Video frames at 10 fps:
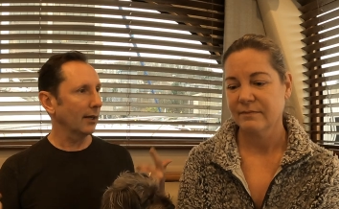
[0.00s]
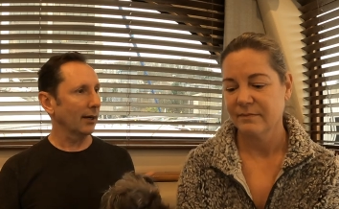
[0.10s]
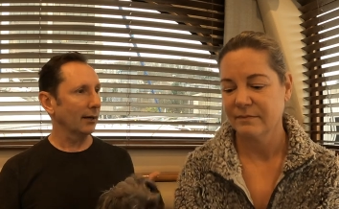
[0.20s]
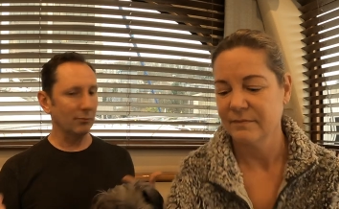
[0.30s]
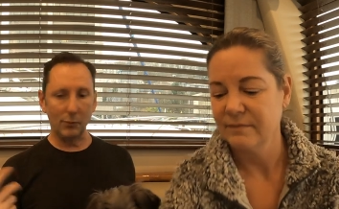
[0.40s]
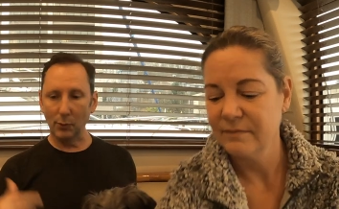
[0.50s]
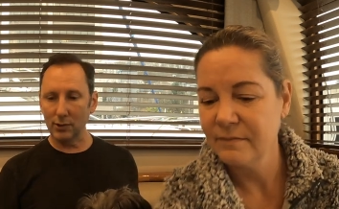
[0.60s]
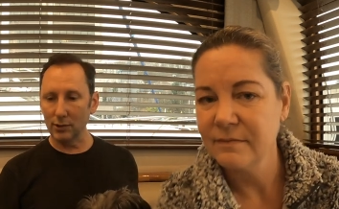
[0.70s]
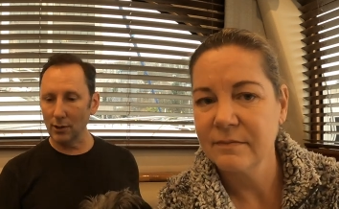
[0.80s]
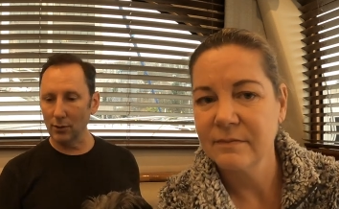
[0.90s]
Speaker 1: Um, do you want
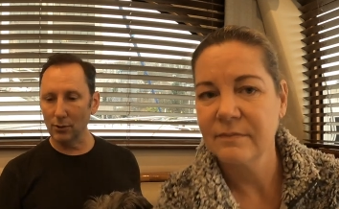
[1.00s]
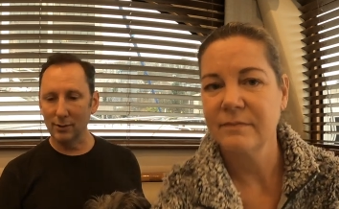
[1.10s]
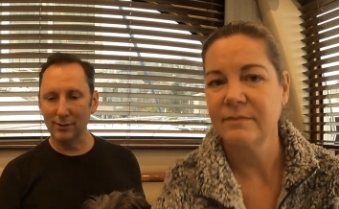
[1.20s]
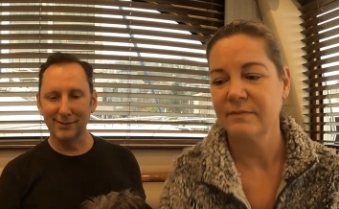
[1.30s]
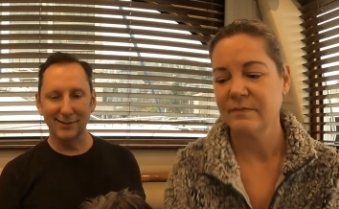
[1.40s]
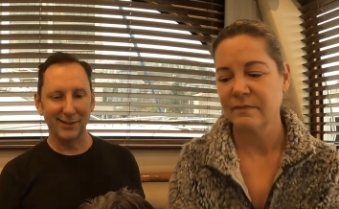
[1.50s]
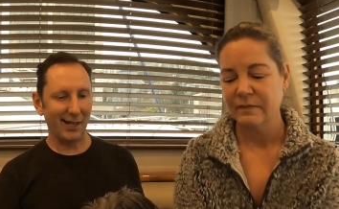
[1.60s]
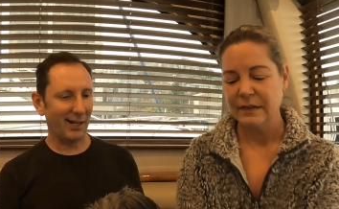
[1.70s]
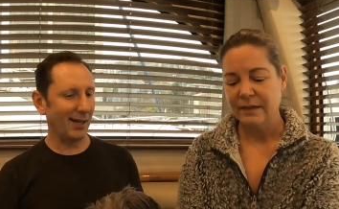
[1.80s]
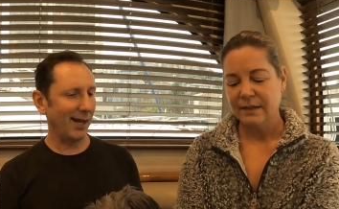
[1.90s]
to show
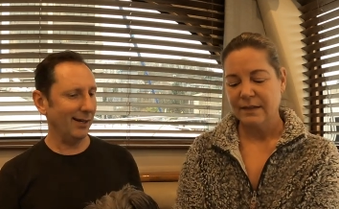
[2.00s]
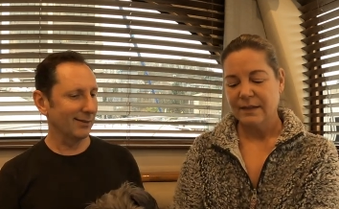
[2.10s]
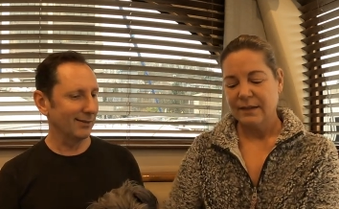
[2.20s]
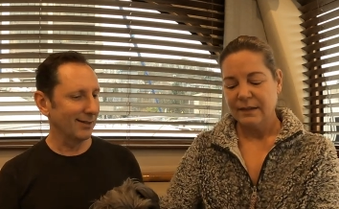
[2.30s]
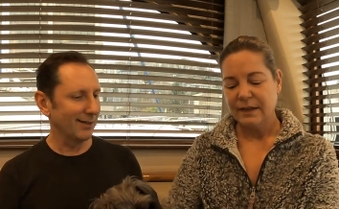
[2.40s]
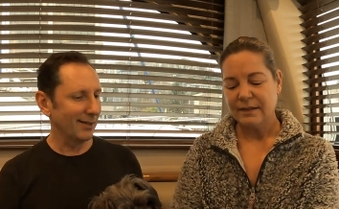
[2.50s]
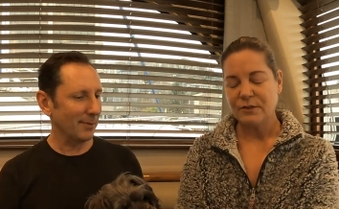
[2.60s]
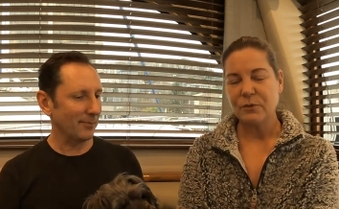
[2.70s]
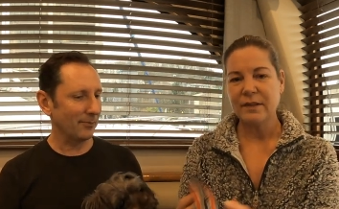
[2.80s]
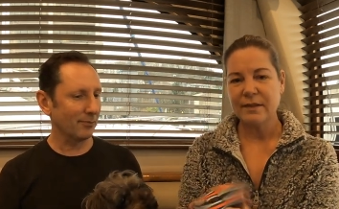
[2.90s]
kind of that.
Speaker 2: Yeah,
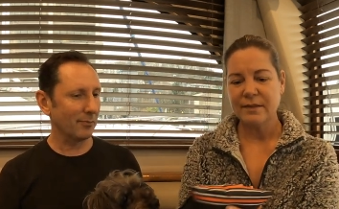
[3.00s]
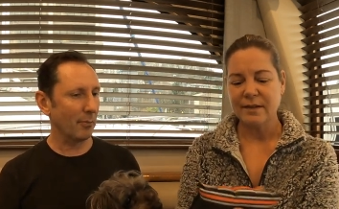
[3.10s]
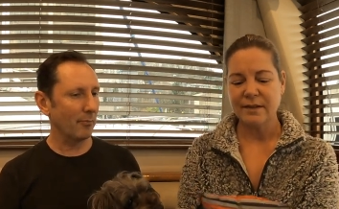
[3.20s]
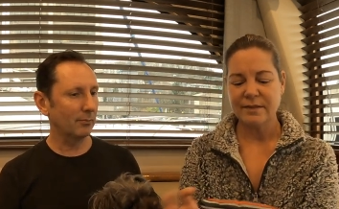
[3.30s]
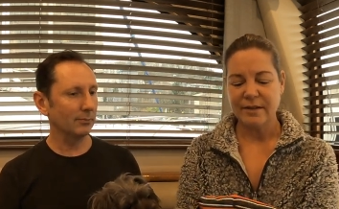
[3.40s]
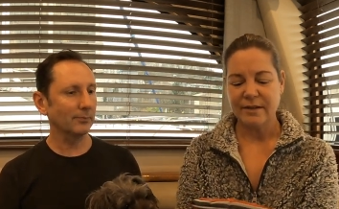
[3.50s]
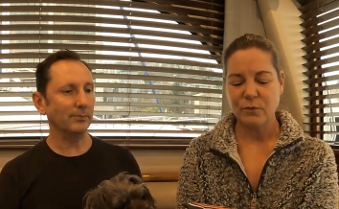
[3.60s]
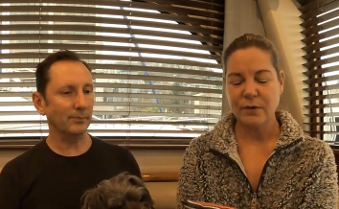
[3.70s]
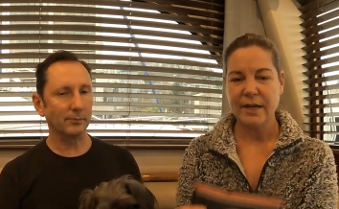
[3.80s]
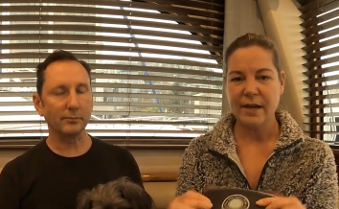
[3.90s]
so one of the things
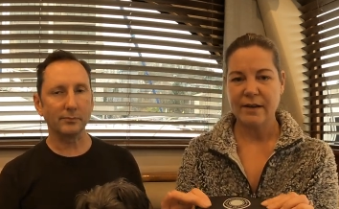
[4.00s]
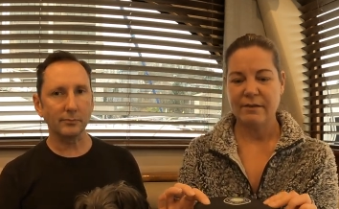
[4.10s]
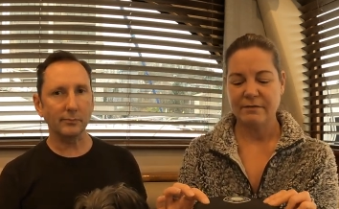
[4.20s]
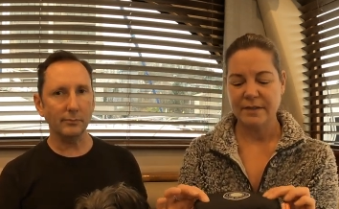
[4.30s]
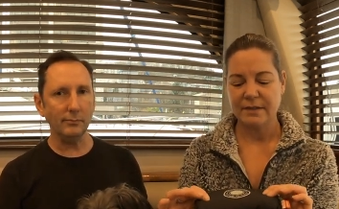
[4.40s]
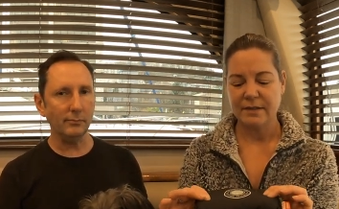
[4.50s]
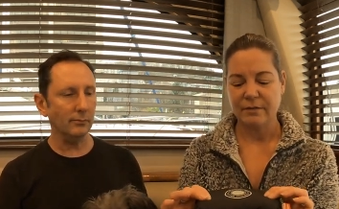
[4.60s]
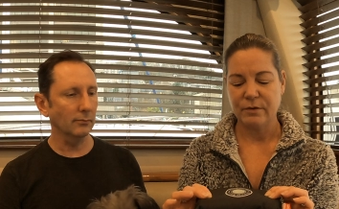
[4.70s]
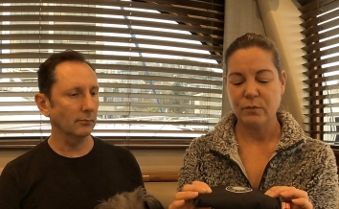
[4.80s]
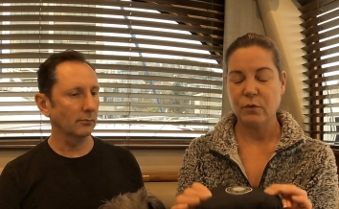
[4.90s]
that we have
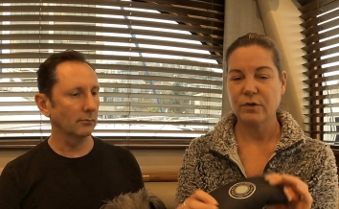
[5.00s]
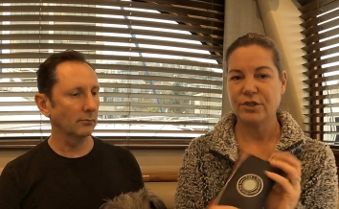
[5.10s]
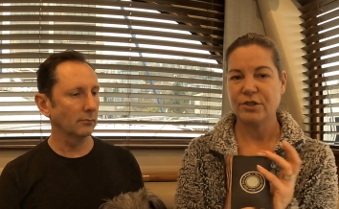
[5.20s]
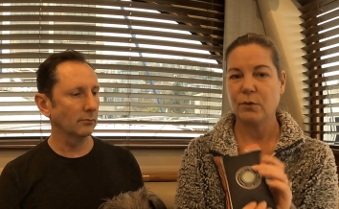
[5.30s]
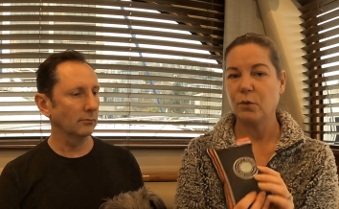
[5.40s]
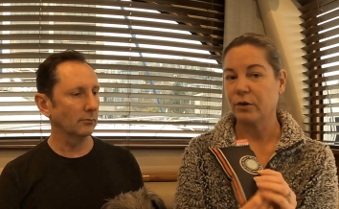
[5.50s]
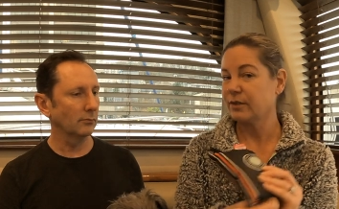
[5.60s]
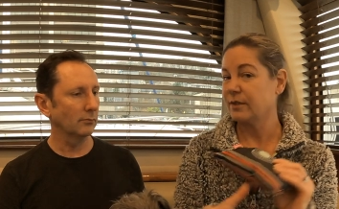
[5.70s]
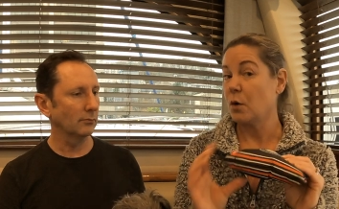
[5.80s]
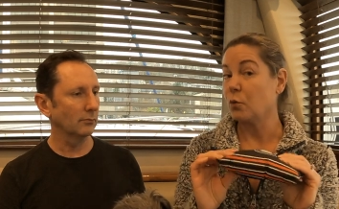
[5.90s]
discovered, which
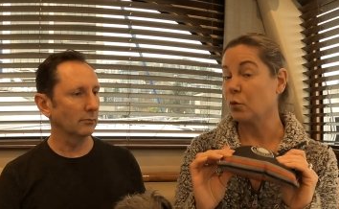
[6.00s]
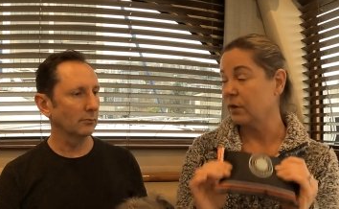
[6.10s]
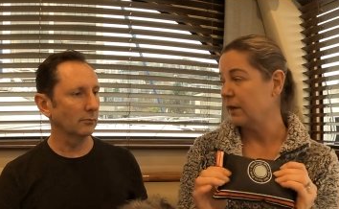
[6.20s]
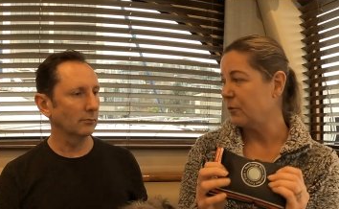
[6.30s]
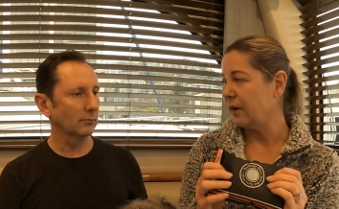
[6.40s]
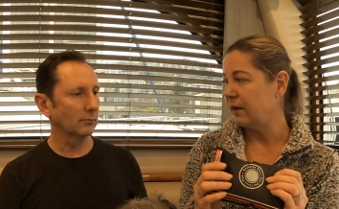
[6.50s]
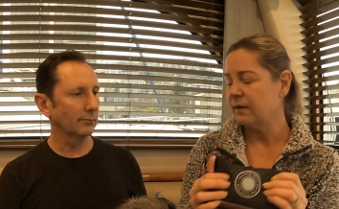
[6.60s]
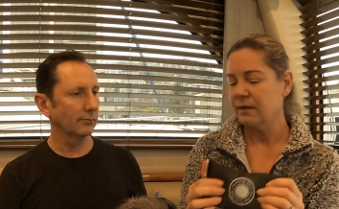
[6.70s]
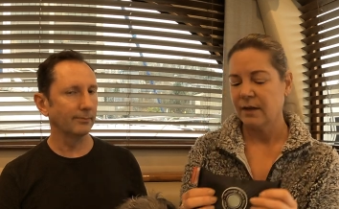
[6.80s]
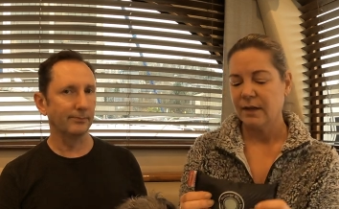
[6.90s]
works really
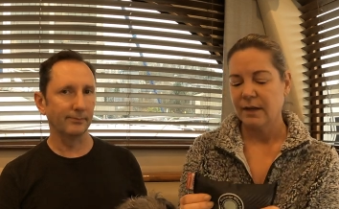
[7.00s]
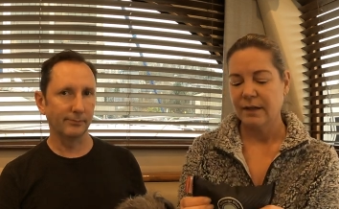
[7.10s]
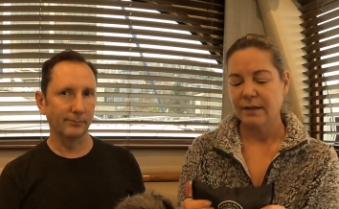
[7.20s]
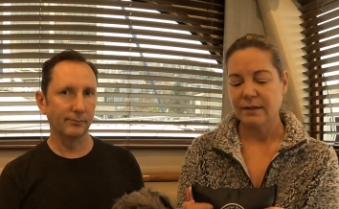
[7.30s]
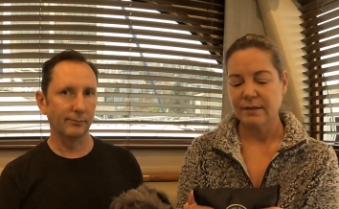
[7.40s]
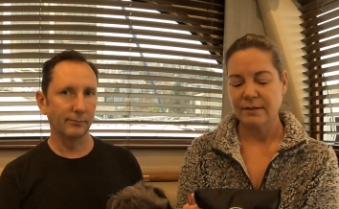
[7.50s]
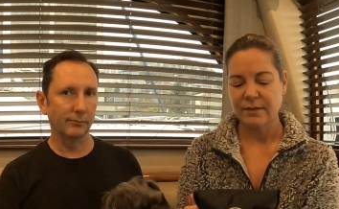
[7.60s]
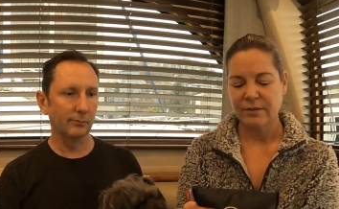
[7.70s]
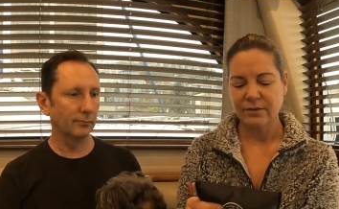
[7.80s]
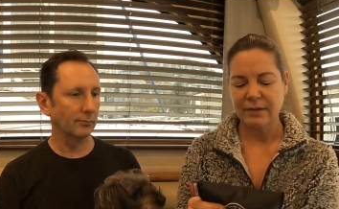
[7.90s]
well, mm. is
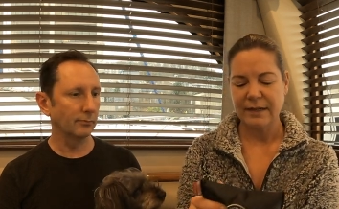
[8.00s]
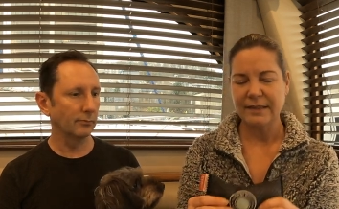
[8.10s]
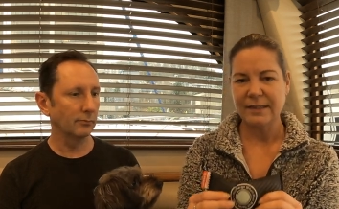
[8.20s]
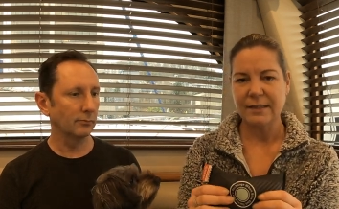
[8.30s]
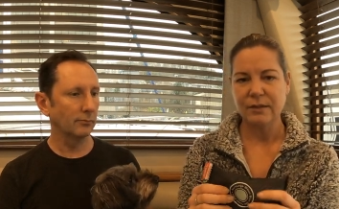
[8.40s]
they're like these